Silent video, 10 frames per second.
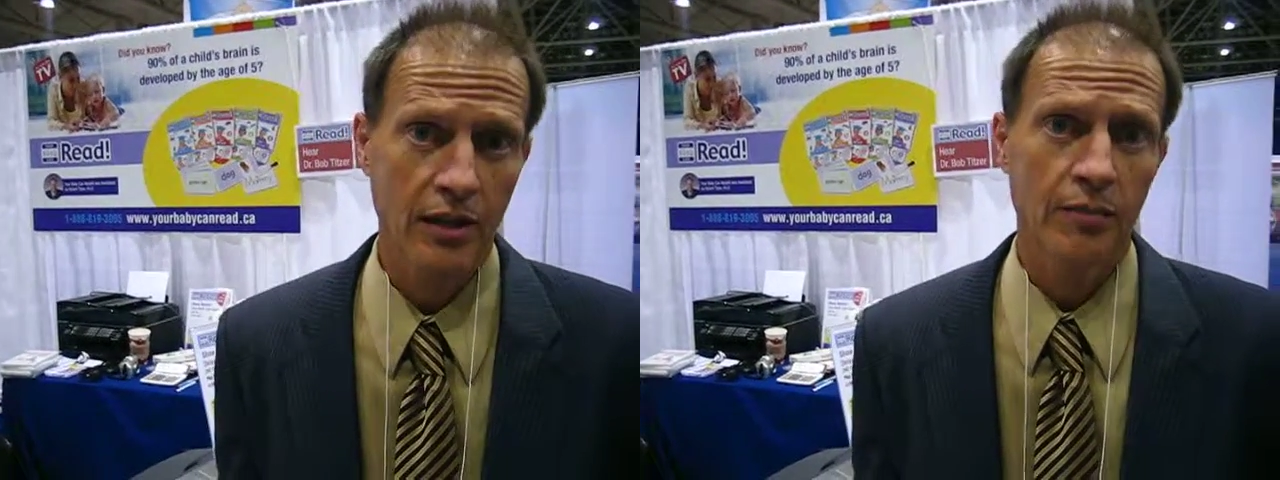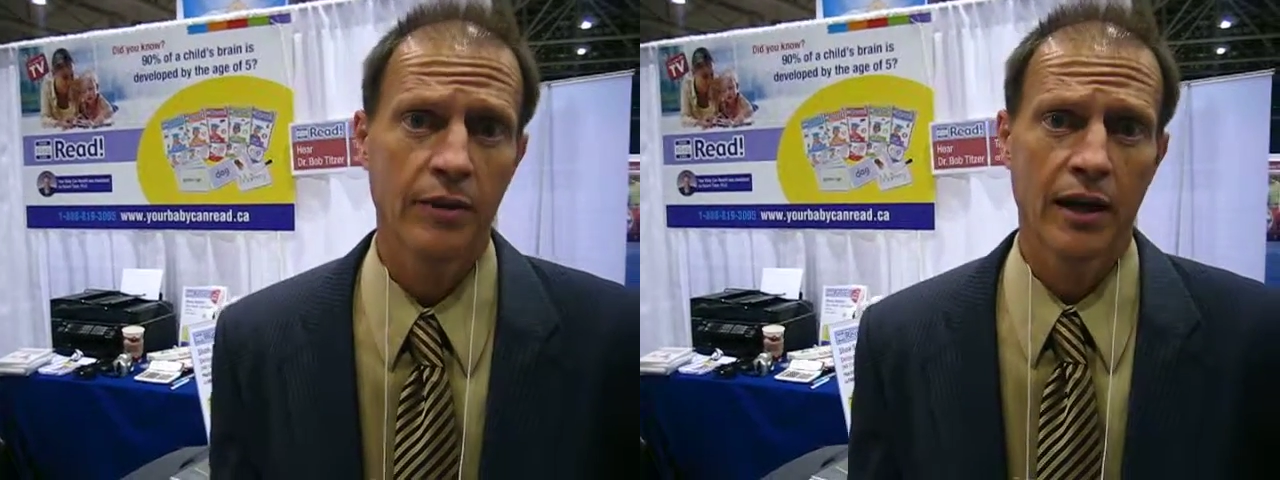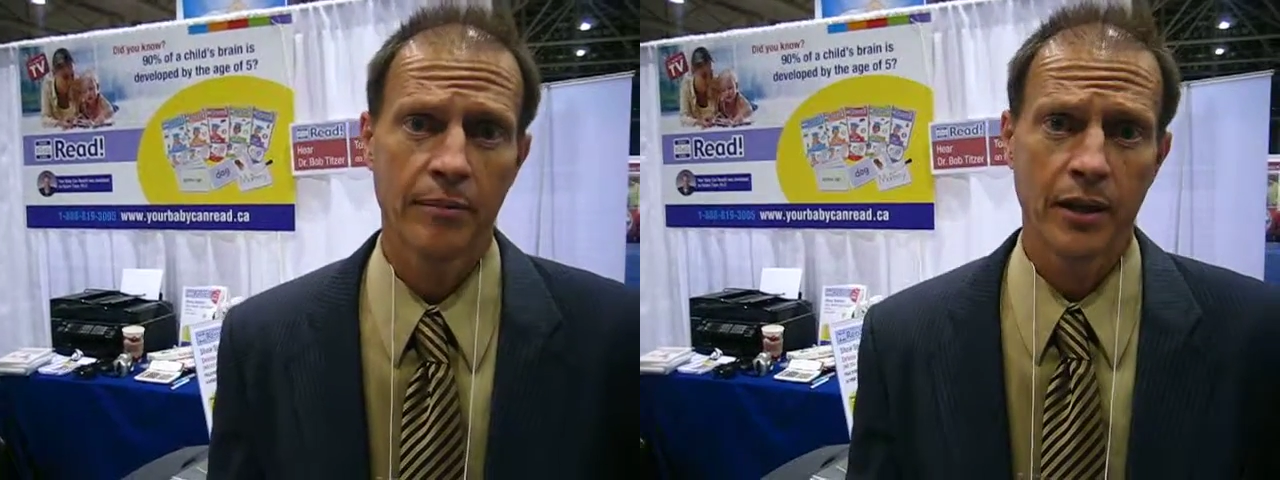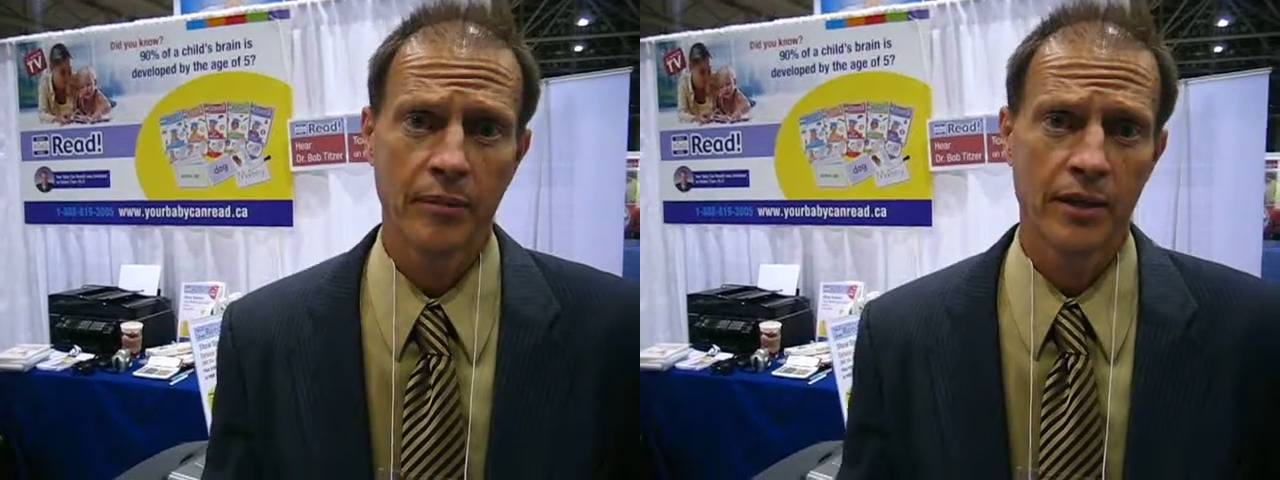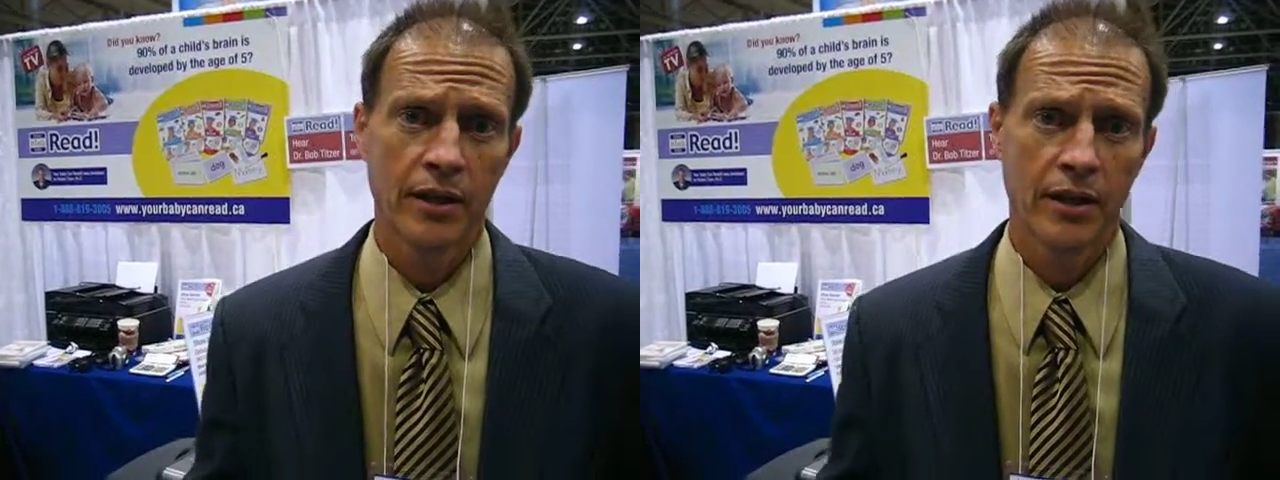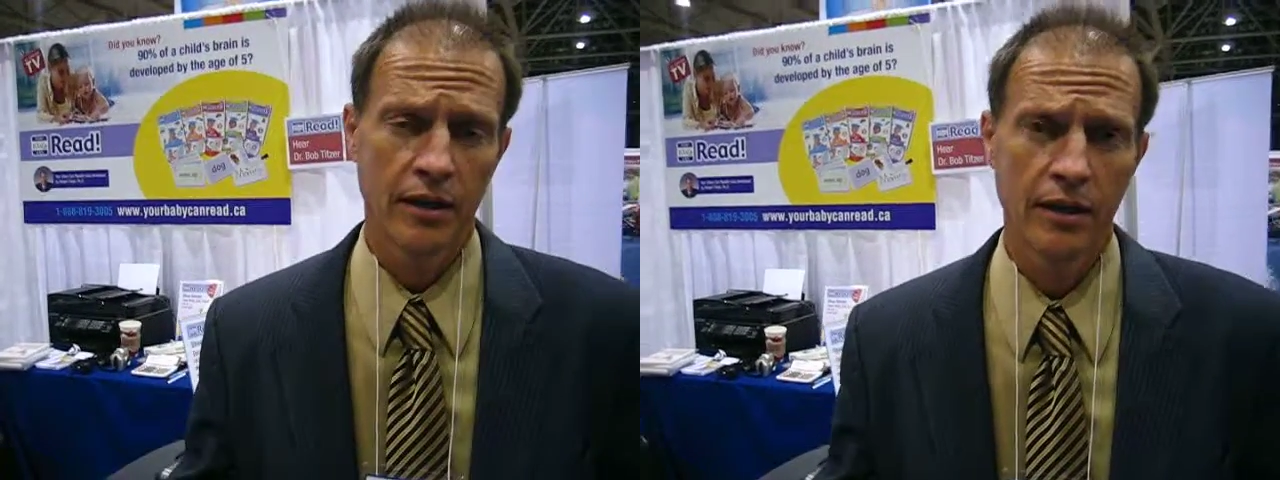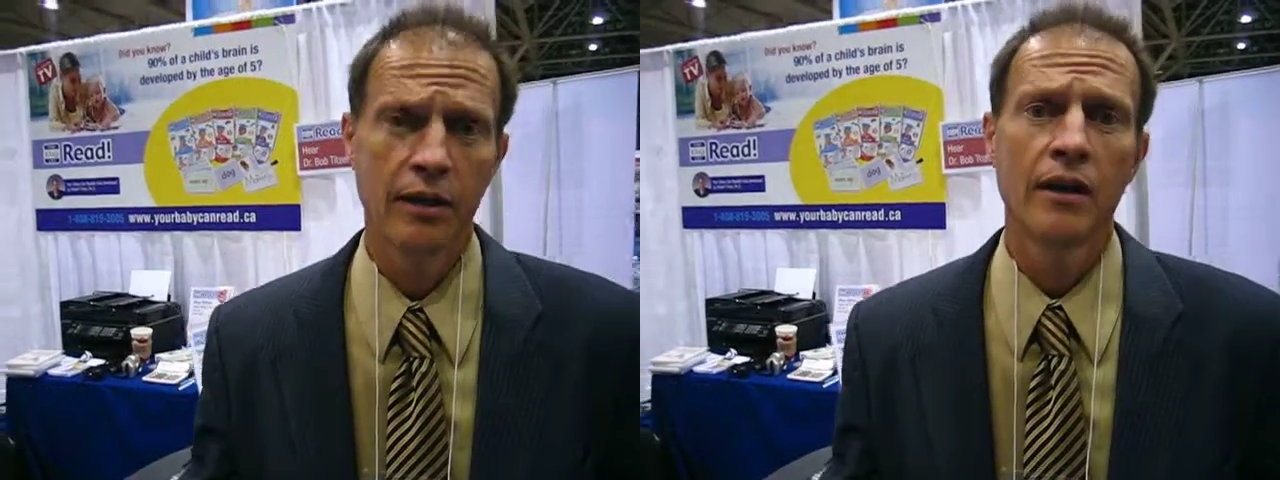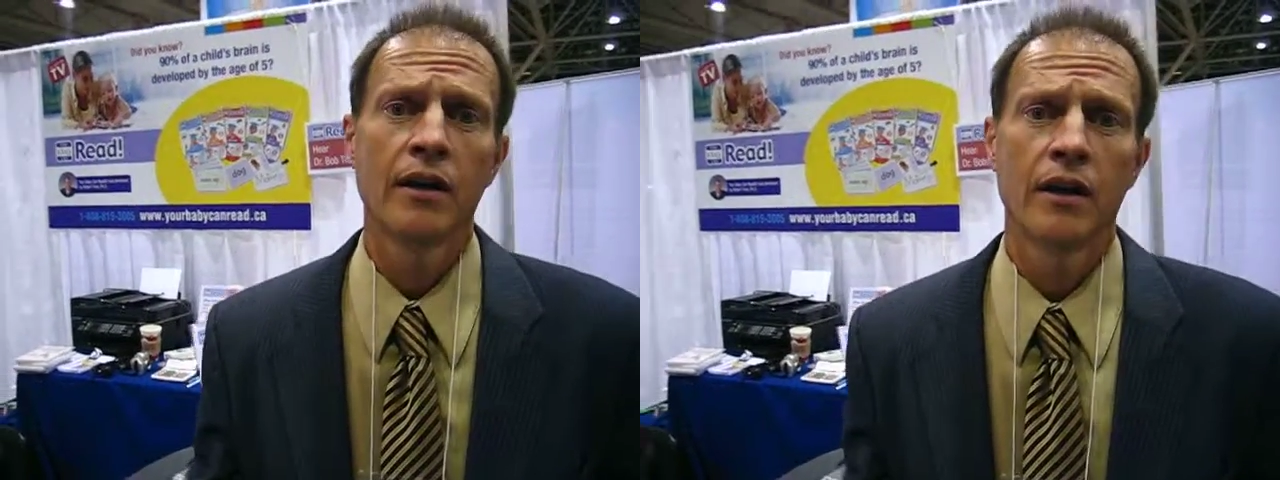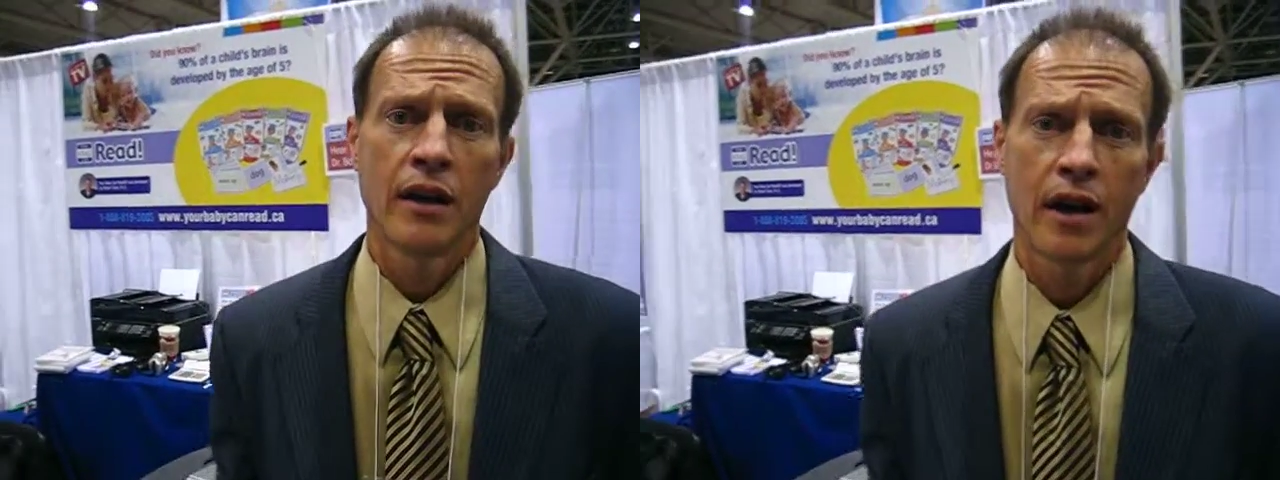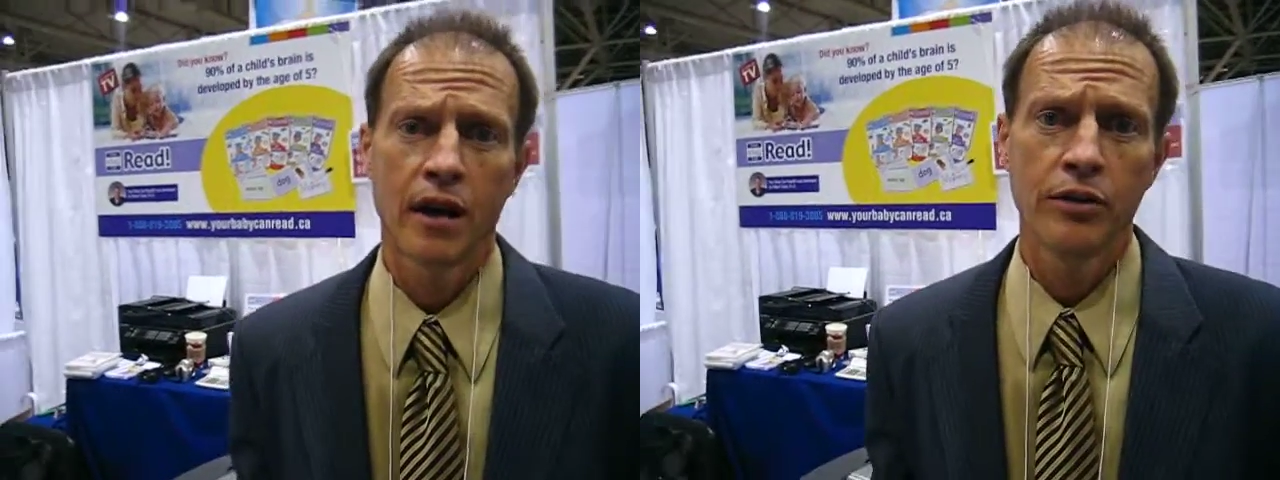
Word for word: We had a baby here uh,